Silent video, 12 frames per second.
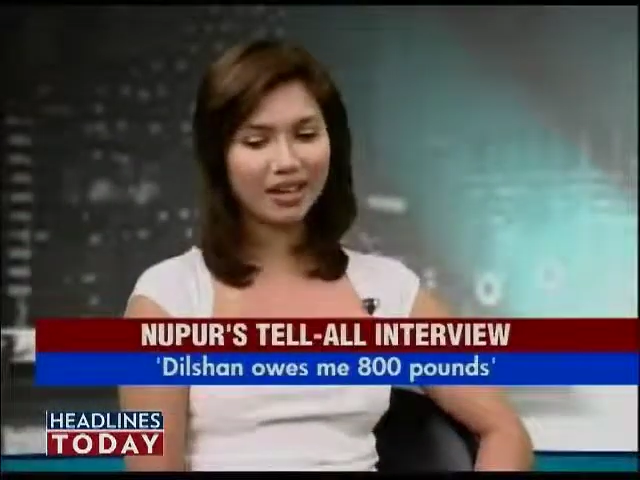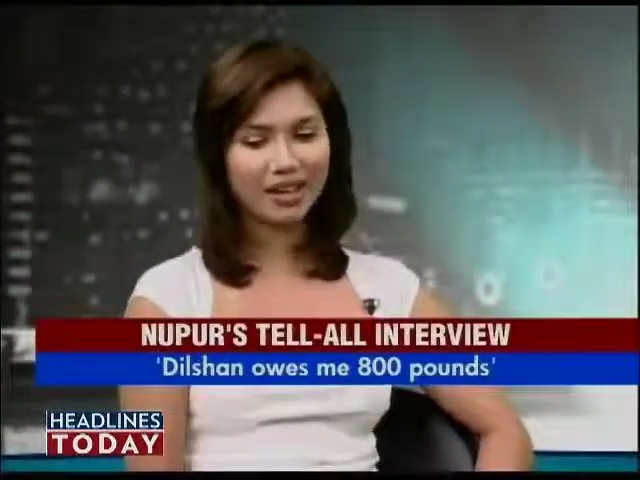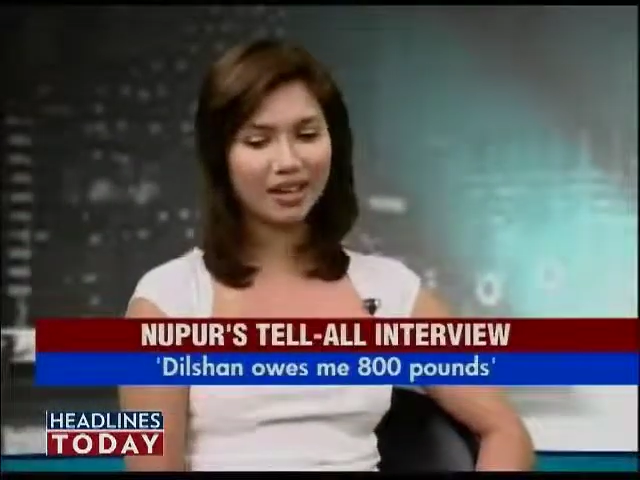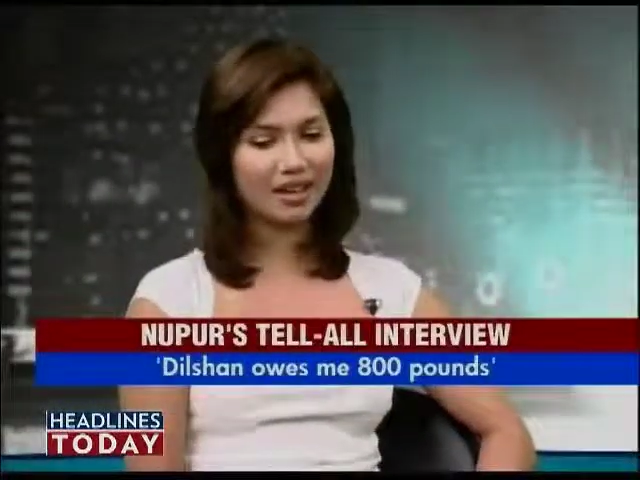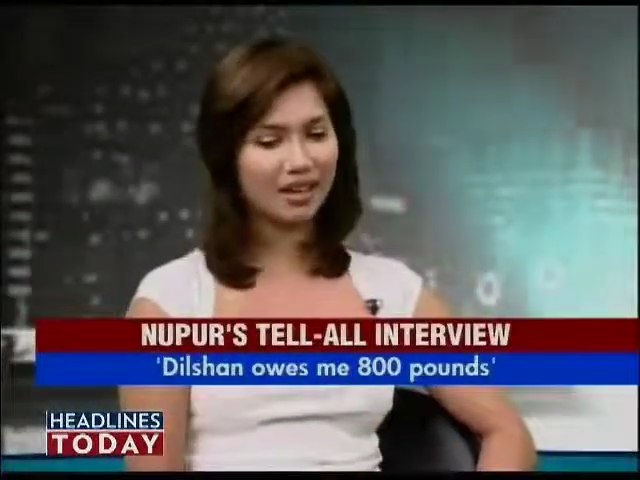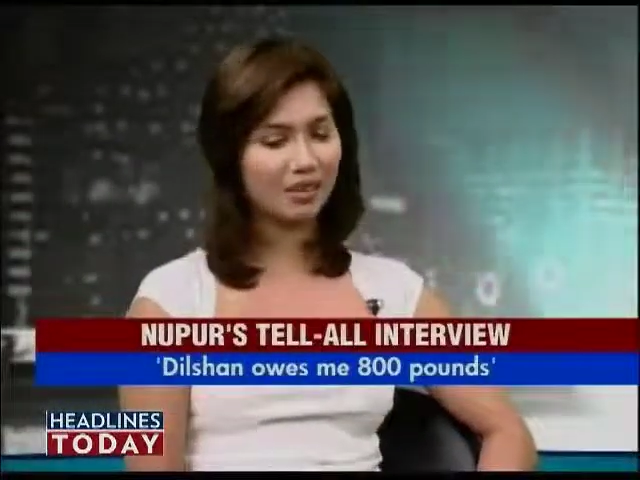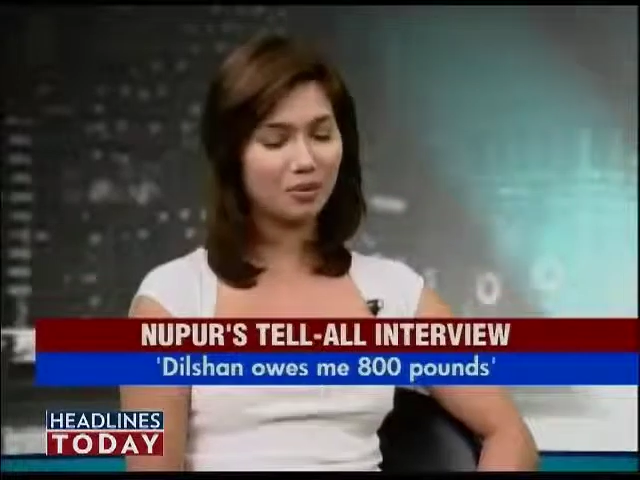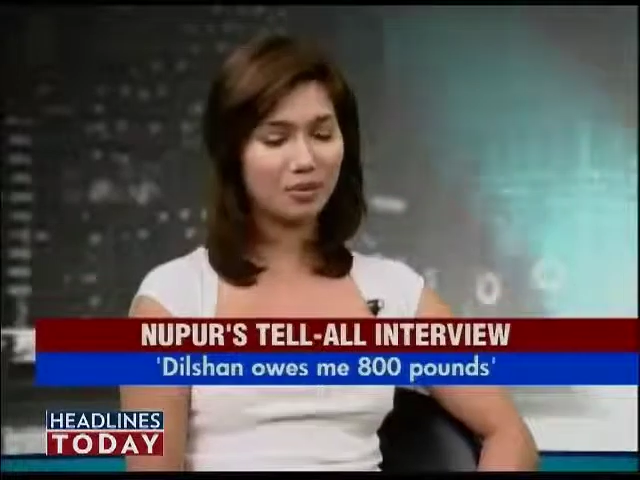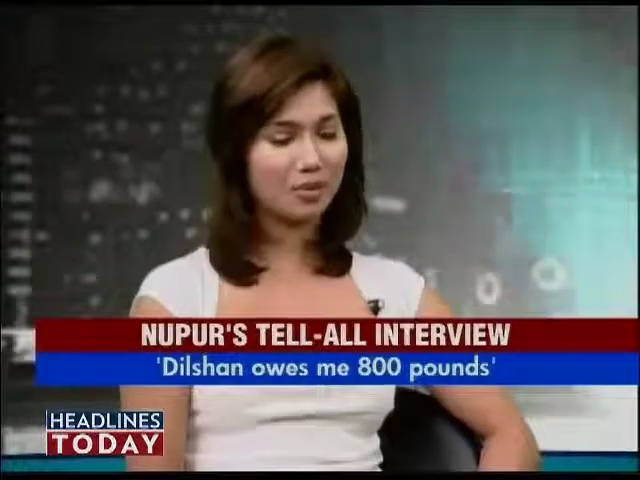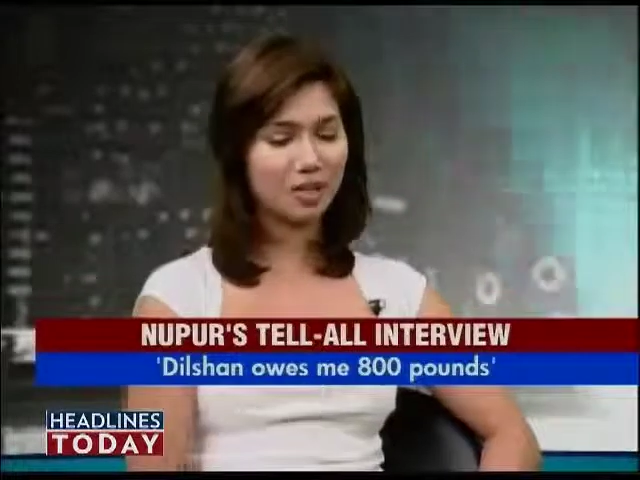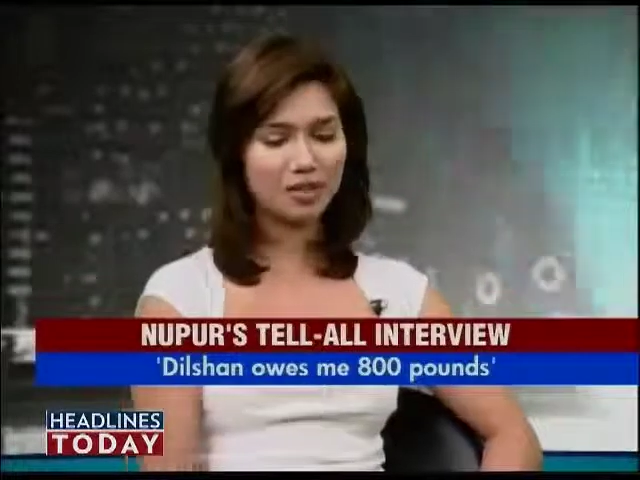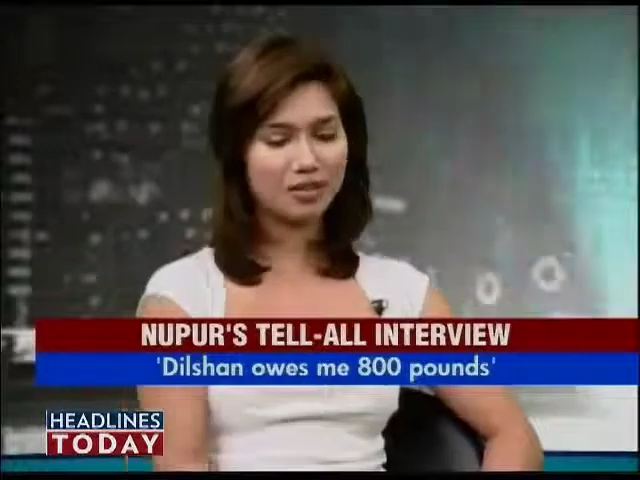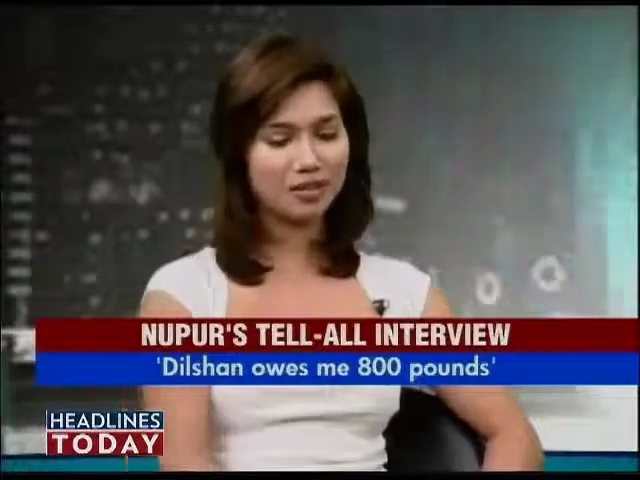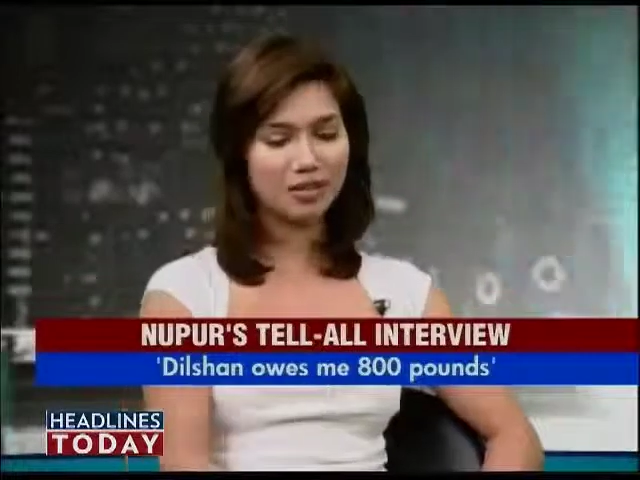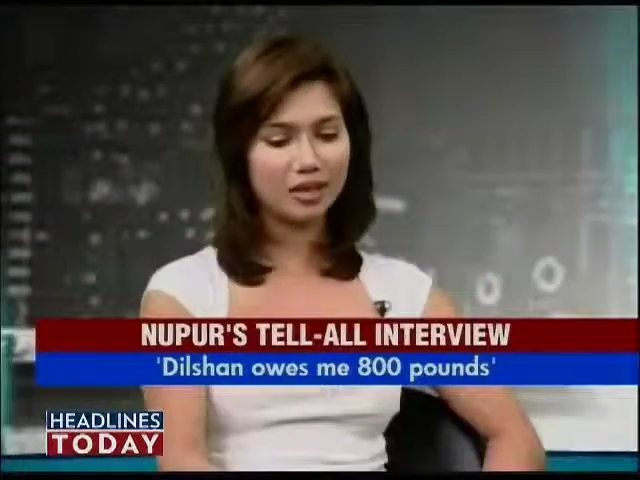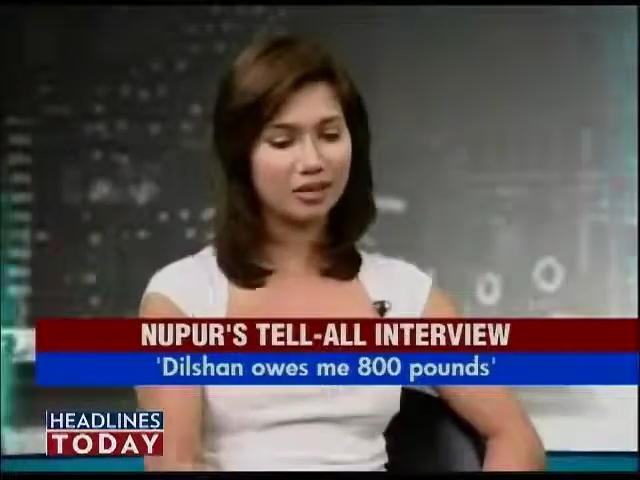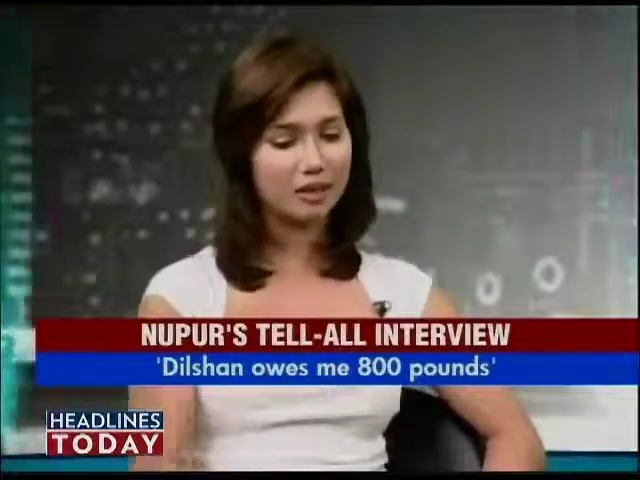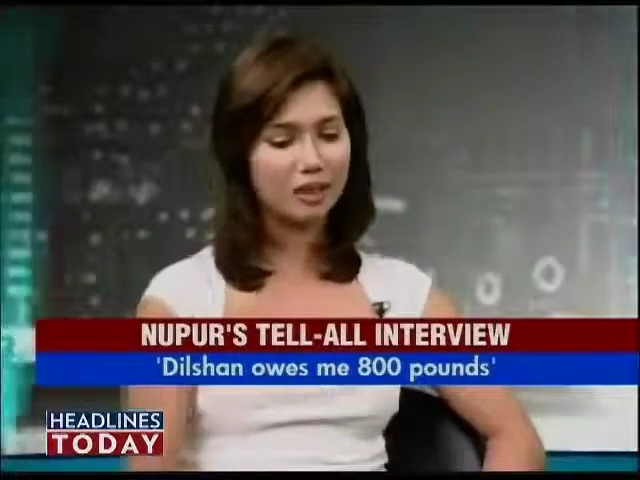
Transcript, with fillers: Uh, it was just uh,